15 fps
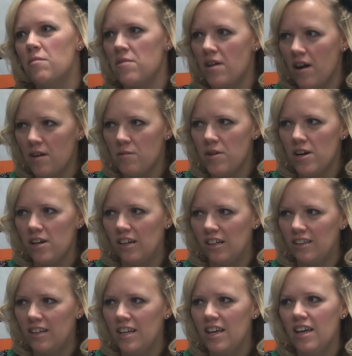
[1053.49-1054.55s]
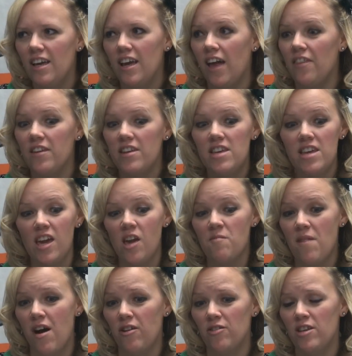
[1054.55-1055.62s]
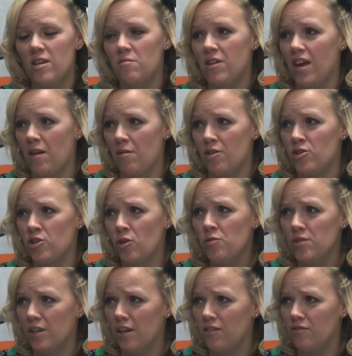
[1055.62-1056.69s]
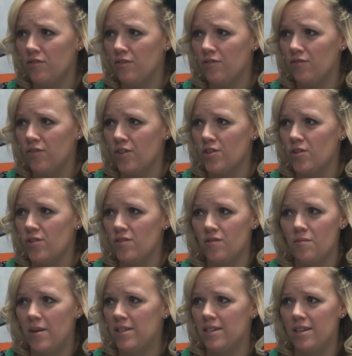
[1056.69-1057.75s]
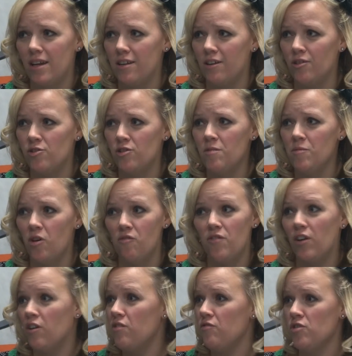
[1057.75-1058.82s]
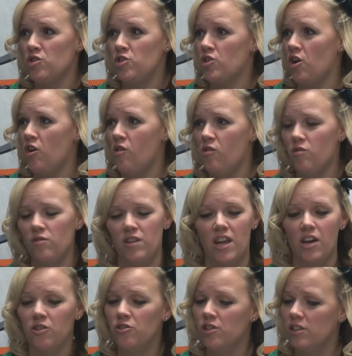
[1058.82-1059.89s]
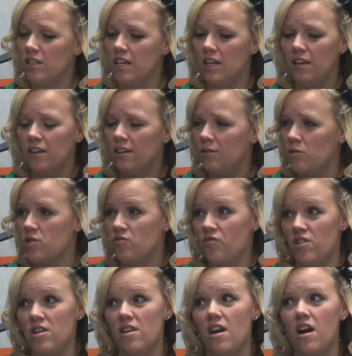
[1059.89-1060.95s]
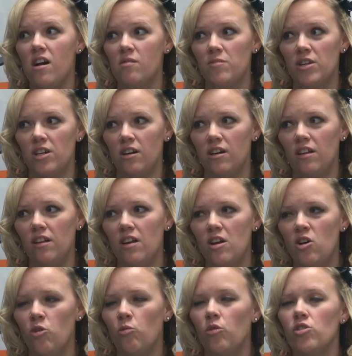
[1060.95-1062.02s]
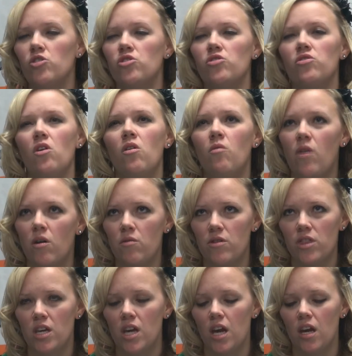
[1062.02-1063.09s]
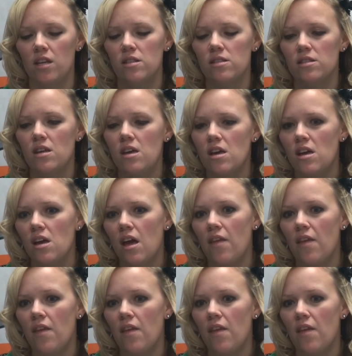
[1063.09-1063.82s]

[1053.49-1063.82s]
maybe I will. And then he came out and he became our Joseph for Joseph Amazing Technicolor Dreamcoat. Very first show, nailed the lead, was phenomenal. Worked so well with the kids.